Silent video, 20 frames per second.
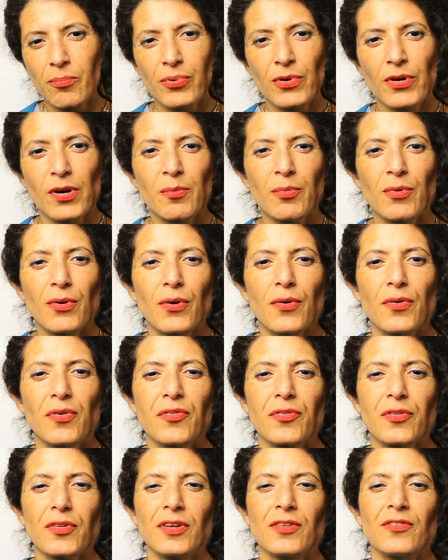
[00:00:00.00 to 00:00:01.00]

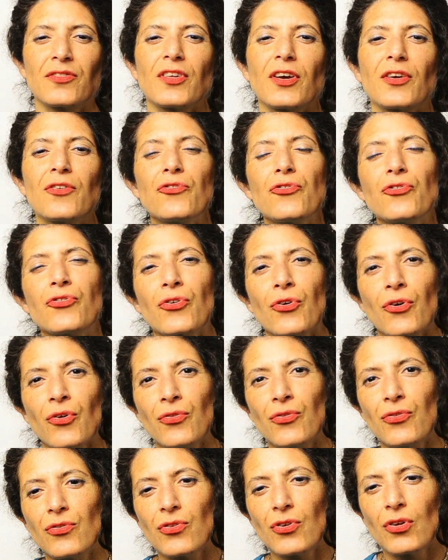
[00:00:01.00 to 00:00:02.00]
perverse
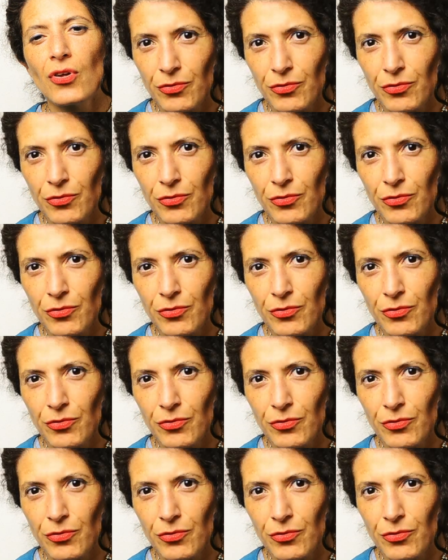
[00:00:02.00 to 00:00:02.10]
intention